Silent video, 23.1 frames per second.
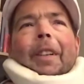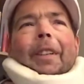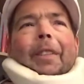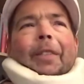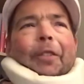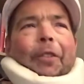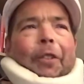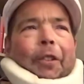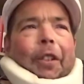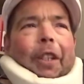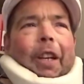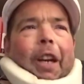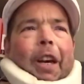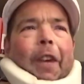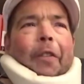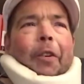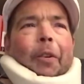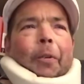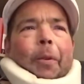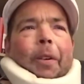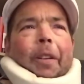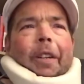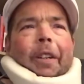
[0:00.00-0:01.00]
It's good to have
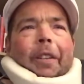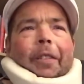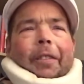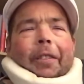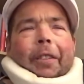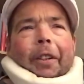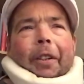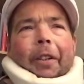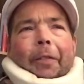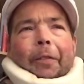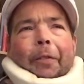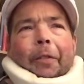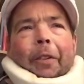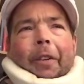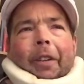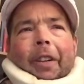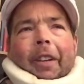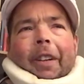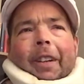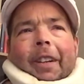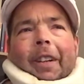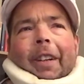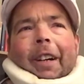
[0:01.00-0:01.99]
you with us here for
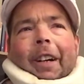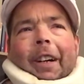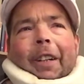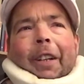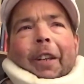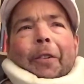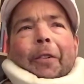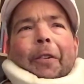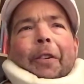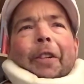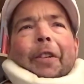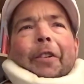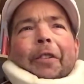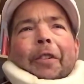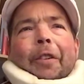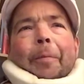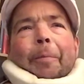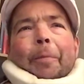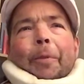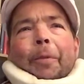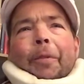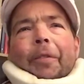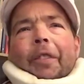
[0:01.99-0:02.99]
another edition of
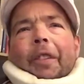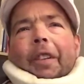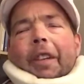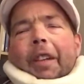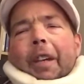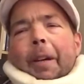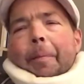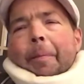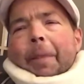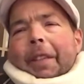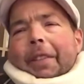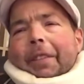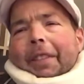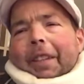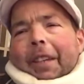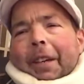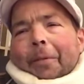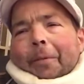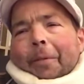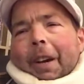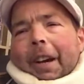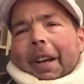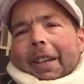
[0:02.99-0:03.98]
Moose the Gimp. Let's
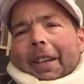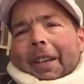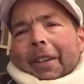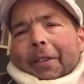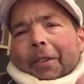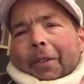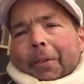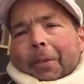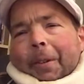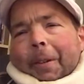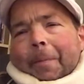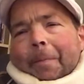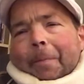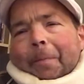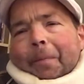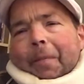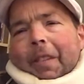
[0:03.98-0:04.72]
get right into it.